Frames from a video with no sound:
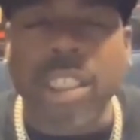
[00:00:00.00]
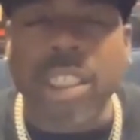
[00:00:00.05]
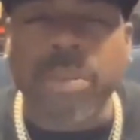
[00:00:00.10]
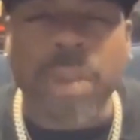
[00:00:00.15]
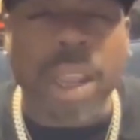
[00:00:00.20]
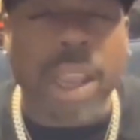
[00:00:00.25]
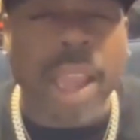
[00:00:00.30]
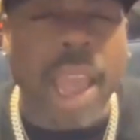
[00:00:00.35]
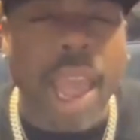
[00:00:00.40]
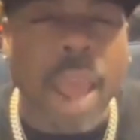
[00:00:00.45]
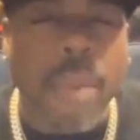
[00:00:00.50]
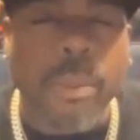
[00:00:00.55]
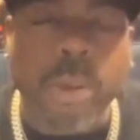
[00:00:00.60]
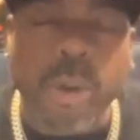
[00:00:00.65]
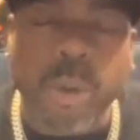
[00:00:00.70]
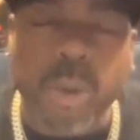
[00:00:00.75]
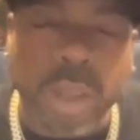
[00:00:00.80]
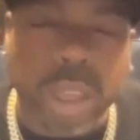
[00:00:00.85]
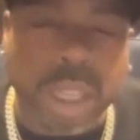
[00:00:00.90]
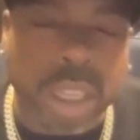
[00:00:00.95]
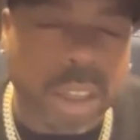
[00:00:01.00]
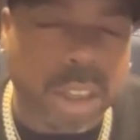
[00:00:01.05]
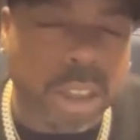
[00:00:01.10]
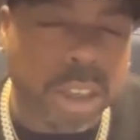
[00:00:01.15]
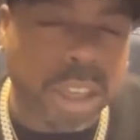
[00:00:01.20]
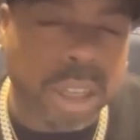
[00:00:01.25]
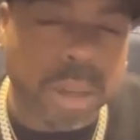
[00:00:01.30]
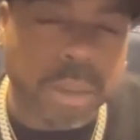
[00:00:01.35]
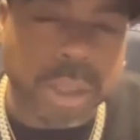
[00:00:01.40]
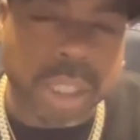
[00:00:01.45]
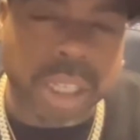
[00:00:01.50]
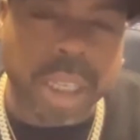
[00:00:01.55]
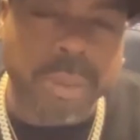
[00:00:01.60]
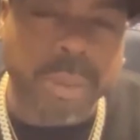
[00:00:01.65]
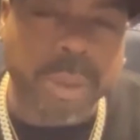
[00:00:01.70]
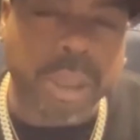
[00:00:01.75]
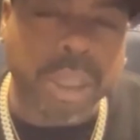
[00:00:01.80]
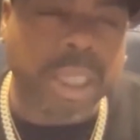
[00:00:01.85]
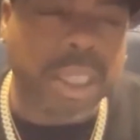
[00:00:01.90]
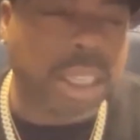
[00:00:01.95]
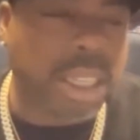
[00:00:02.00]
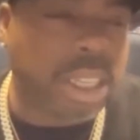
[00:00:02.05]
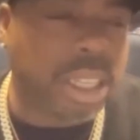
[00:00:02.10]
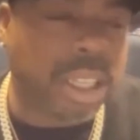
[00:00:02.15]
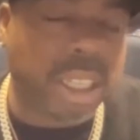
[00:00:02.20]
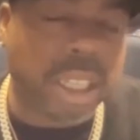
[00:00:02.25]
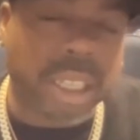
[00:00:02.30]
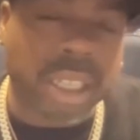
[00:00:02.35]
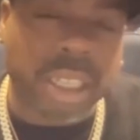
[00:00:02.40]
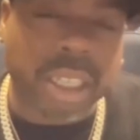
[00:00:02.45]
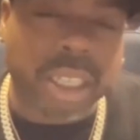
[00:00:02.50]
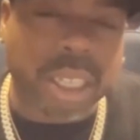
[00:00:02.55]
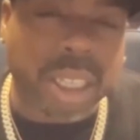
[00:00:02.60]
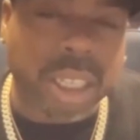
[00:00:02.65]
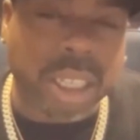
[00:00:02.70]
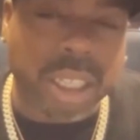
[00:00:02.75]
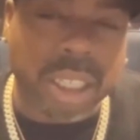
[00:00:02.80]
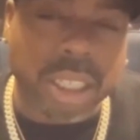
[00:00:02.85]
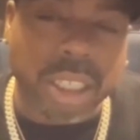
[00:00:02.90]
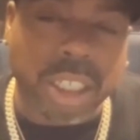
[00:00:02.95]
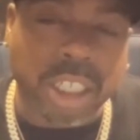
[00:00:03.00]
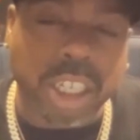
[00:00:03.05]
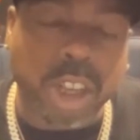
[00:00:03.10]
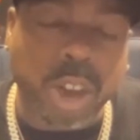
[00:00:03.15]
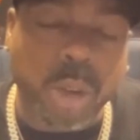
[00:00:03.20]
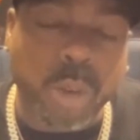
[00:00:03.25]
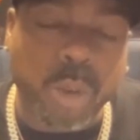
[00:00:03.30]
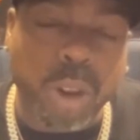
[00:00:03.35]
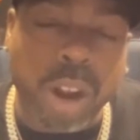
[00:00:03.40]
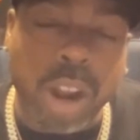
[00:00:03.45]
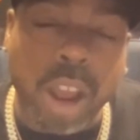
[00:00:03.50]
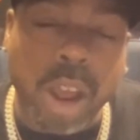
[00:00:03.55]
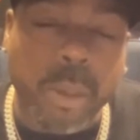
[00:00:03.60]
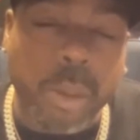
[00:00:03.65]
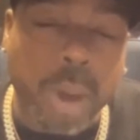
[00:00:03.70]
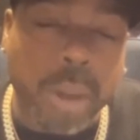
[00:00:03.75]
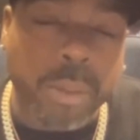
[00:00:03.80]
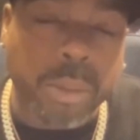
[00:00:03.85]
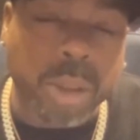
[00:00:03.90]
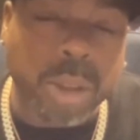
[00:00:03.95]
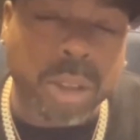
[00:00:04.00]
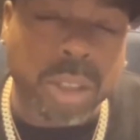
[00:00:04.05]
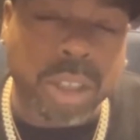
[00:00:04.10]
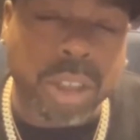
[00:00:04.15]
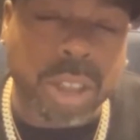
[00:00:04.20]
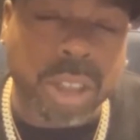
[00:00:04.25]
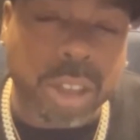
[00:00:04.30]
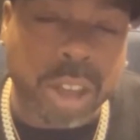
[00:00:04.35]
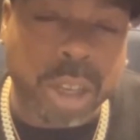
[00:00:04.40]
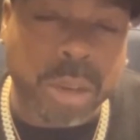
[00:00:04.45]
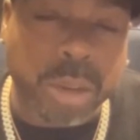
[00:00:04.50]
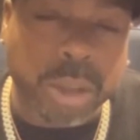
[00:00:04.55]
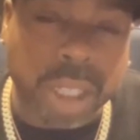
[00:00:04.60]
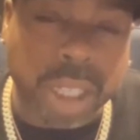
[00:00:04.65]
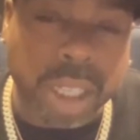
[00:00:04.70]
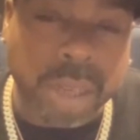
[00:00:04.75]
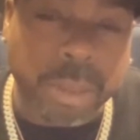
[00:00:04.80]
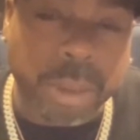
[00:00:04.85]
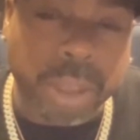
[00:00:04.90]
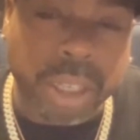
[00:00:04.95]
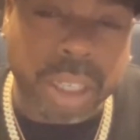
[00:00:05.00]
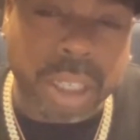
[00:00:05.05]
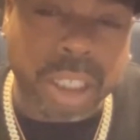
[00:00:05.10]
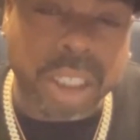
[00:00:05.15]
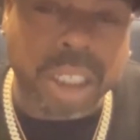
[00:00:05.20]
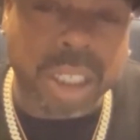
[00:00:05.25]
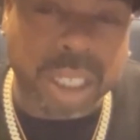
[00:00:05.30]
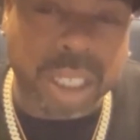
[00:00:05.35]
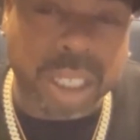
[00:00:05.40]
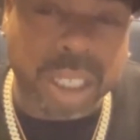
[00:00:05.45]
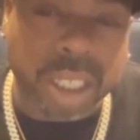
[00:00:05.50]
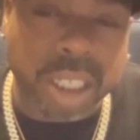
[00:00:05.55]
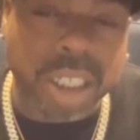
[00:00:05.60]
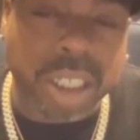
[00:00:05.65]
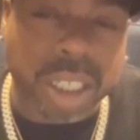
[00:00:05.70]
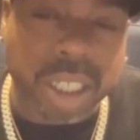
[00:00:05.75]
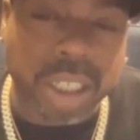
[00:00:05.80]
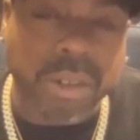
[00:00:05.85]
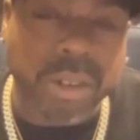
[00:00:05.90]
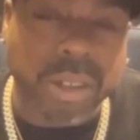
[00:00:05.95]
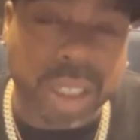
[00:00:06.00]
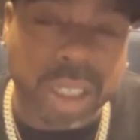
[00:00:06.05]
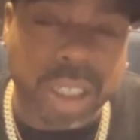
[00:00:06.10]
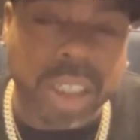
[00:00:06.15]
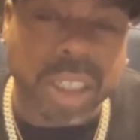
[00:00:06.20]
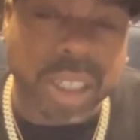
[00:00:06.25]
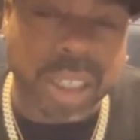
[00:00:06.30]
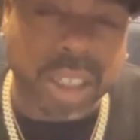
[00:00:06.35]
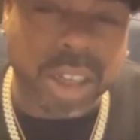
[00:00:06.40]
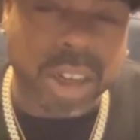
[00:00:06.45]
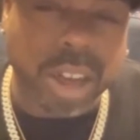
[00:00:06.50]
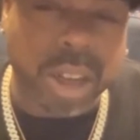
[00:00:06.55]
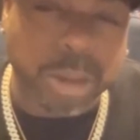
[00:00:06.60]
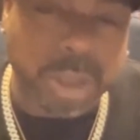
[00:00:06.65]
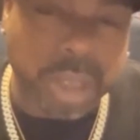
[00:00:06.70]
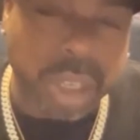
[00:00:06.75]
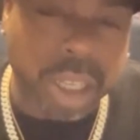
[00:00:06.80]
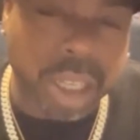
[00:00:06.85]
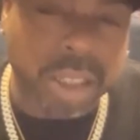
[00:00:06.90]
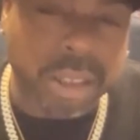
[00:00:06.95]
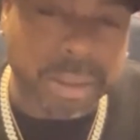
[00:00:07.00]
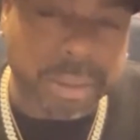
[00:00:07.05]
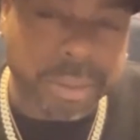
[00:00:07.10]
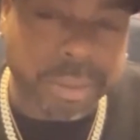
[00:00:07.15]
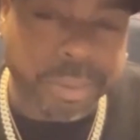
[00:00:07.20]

She make an album a week, you know what I'm saying? But she gonna run all my music, you know what I'm saying? Because she, you know what I'm saying?